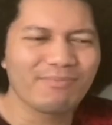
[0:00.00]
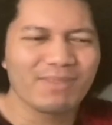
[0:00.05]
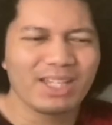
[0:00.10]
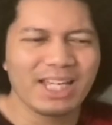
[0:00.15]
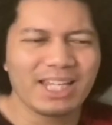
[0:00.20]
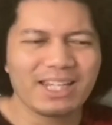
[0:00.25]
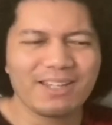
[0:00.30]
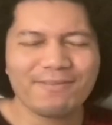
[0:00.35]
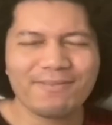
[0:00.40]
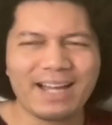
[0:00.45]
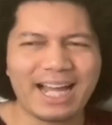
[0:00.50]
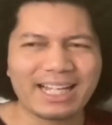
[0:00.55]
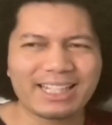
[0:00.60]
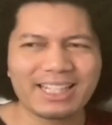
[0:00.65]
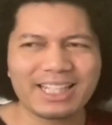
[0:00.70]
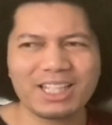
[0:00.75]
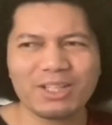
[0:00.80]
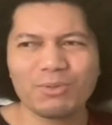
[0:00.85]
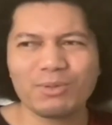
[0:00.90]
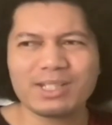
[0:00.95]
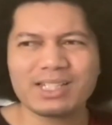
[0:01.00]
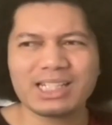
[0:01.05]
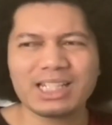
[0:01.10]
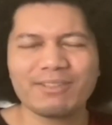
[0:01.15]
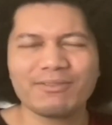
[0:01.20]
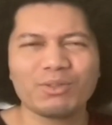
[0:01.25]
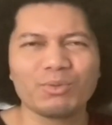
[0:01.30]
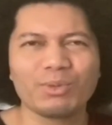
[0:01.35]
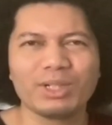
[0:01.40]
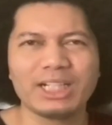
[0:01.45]
the fact that he wasn't
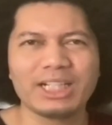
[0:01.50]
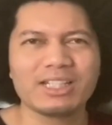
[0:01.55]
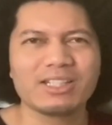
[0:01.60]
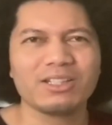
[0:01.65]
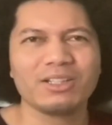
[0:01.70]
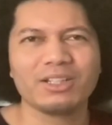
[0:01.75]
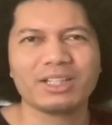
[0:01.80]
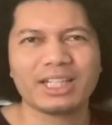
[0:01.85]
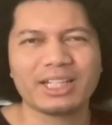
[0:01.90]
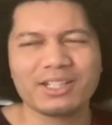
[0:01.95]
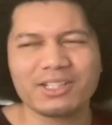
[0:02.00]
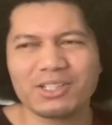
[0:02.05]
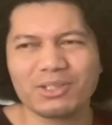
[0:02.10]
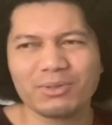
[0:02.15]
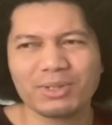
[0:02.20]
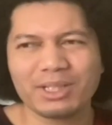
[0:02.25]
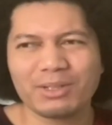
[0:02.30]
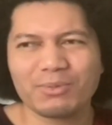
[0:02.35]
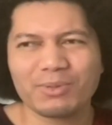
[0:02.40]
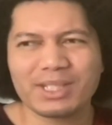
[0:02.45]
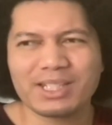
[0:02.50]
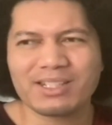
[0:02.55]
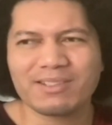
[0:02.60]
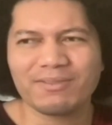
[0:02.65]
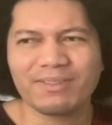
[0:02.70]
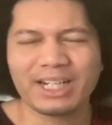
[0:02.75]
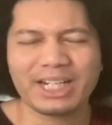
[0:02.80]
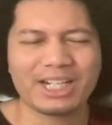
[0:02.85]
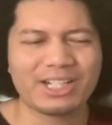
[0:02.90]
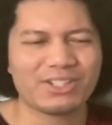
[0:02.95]
even willing to look into it was
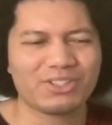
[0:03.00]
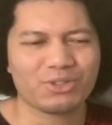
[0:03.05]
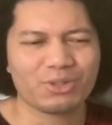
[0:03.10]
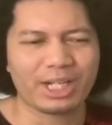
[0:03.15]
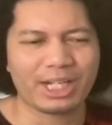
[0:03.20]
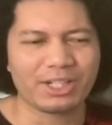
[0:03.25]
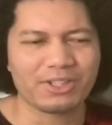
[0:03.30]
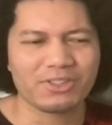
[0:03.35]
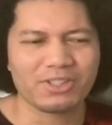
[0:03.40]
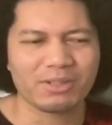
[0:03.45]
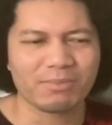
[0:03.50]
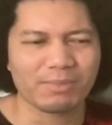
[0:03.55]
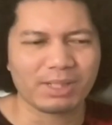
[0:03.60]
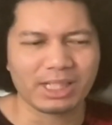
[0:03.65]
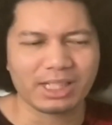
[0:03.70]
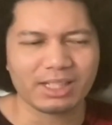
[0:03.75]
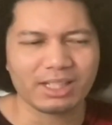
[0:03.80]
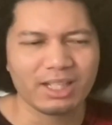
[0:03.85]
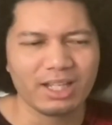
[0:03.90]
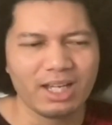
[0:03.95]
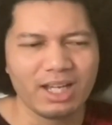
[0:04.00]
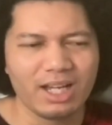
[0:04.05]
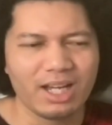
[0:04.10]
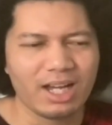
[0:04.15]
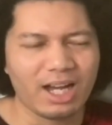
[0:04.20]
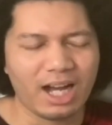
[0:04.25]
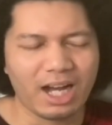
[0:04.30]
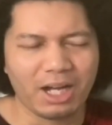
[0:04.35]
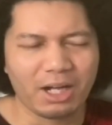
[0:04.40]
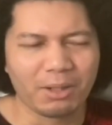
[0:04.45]
very strange to me.
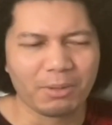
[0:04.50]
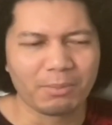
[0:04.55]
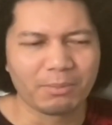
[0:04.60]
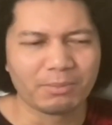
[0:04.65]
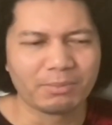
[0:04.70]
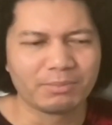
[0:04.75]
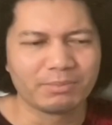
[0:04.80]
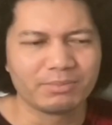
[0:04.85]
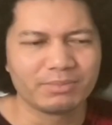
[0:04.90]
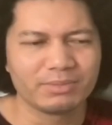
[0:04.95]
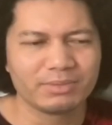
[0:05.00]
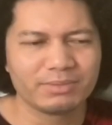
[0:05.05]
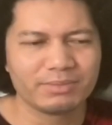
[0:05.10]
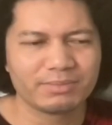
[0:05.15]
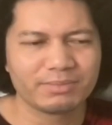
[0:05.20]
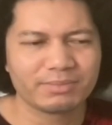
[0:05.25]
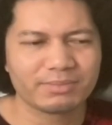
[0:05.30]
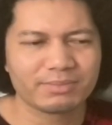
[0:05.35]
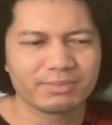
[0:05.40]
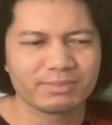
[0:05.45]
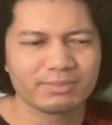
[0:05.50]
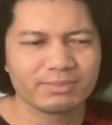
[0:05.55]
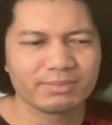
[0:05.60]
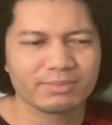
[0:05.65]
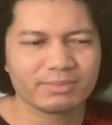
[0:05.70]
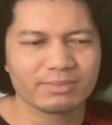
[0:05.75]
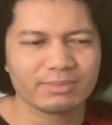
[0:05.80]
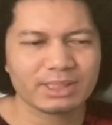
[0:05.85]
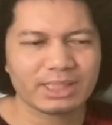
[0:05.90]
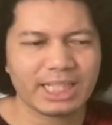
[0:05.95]
And
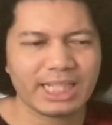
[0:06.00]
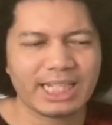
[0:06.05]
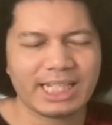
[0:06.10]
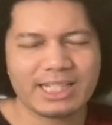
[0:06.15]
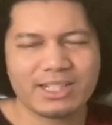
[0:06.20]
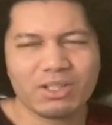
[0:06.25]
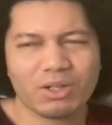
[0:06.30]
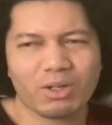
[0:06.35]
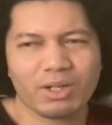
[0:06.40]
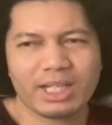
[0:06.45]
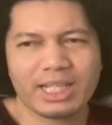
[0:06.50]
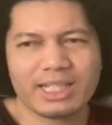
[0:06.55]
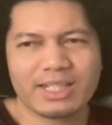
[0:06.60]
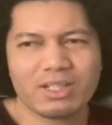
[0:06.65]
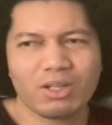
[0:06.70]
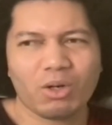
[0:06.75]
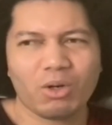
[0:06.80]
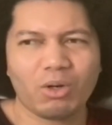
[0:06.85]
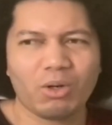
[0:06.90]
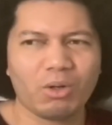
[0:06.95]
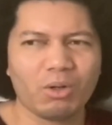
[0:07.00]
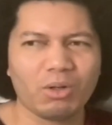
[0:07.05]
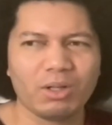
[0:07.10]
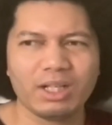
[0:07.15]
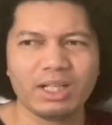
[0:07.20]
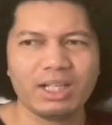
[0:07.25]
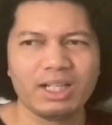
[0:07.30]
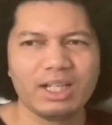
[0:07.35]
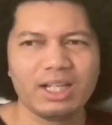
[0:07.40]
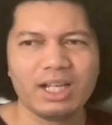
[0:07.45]
his
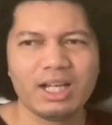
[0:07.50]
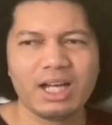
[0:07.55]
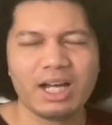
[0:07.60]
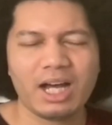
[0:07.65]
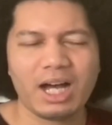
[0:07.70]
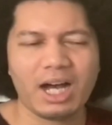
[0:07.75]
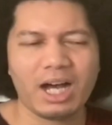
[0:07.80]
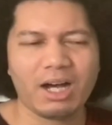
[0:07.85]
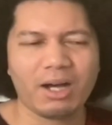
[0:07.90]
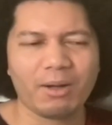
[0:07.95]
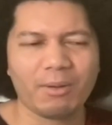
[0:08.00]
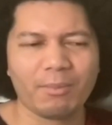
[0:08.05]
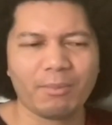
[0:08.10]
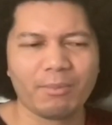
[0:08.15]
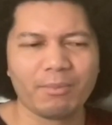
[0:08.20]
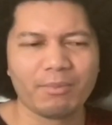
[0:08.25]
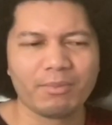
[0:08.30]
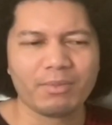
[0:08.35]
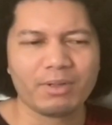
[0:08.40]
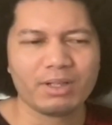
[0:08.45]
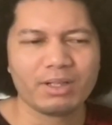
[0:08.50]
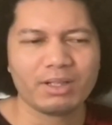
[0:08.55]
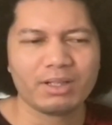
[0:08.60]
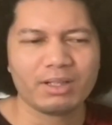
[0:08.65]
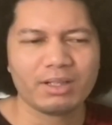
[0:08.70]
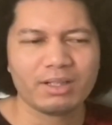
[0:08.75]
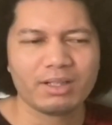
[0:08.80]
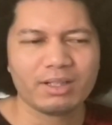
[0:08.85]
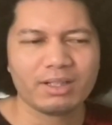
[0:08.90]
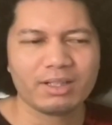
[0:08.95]
whole,
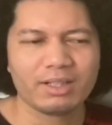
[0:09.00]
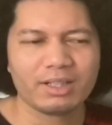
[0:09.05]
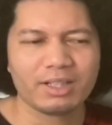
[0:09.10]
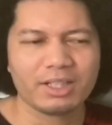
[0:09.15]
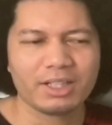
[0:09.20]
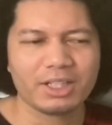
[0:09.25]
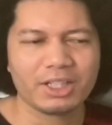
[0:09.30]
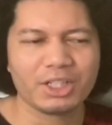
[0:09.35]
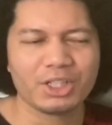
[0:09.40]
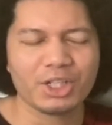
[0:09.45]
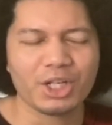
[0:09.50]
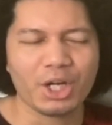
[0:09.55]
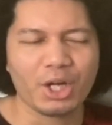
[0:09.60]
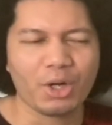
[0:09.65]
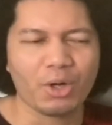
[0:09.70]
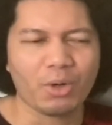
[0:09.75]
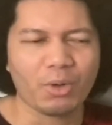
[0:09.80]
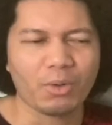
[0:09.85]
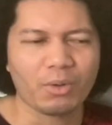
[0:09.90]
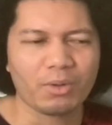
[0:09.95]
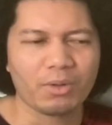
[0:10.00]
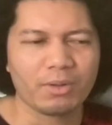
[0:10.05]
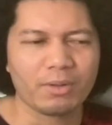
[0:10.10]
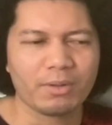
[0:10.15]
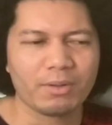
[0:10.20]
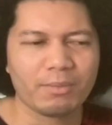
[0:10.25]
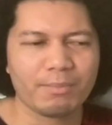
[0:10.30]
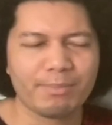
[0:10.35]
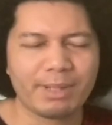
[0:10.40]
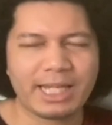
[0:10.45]
you know,
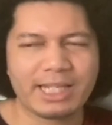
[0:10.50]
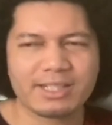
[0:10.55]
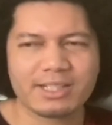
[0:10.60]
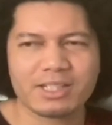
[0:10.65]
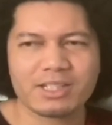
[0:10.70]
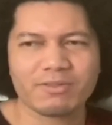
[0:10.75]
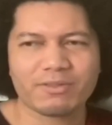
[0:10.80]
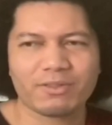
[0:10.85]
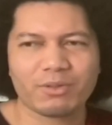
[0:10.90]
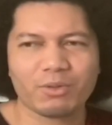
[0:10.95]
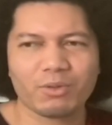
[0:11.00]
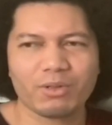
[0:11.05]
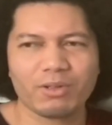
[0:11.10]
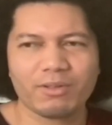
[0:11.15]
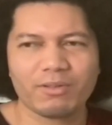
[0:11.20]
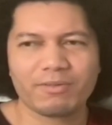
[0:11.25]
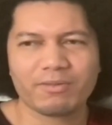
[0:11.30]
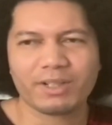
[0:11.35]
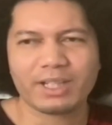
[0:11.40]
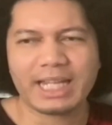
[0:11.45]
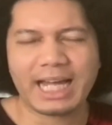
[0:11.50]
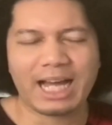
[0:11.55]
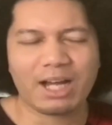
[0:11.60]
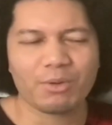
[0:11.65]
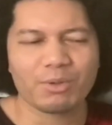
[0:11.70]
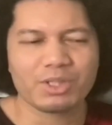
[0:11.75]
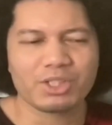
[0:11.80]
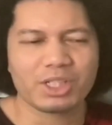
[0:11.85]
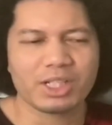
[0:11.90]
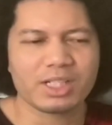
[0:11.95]
basis for that
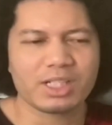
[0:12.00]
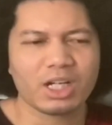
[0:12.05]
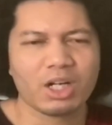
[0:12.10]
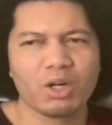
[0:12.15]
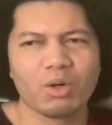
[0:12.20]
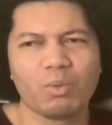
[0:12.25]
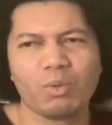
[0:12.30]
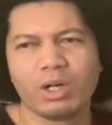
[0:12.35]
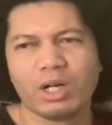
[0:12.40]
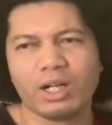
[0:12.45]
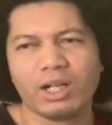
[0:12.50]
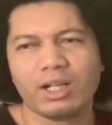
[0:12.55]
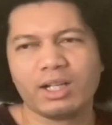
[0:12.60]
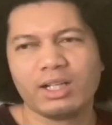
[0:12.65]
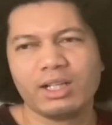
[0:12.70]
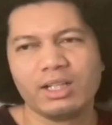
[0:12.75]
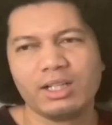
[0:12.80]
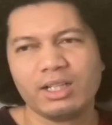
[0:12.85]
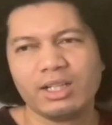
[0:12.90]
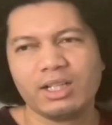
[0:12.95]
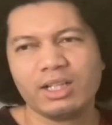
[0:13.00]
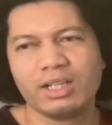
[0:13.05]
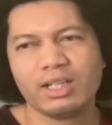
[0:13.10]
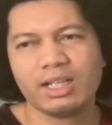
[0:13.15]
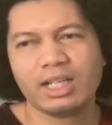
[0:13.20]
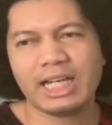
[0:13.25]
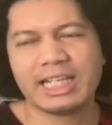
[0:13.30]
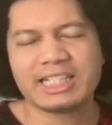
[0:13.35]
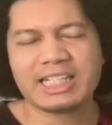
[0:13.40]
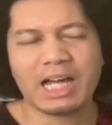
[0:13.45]
was just, oh, well,
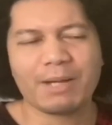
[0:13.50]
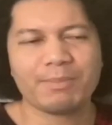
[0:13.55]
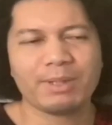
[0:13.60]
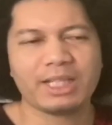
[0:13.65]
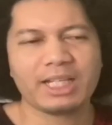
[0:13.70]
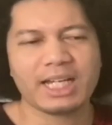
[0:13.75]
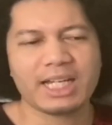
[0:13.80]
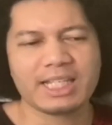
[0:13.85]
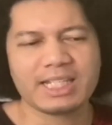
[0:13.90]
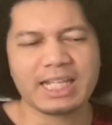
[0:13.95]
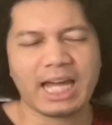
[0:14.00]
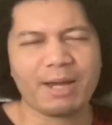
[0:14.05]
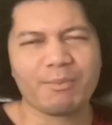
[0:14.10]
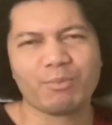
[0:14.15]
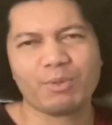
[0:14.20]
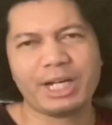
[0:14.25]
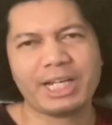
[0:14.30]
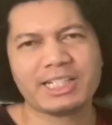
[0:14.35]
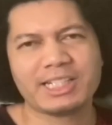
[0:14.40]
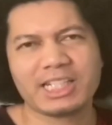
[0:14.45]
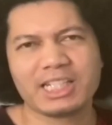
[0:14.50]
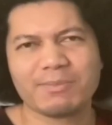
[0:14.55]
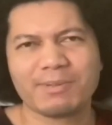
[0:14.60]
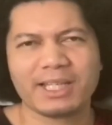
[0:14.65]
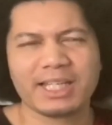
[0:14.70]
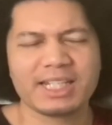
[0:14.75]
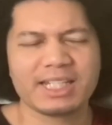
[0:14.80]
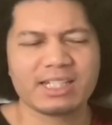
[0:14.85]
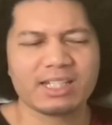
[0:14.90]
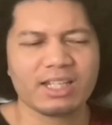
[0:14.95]
it's not because I'm racist, because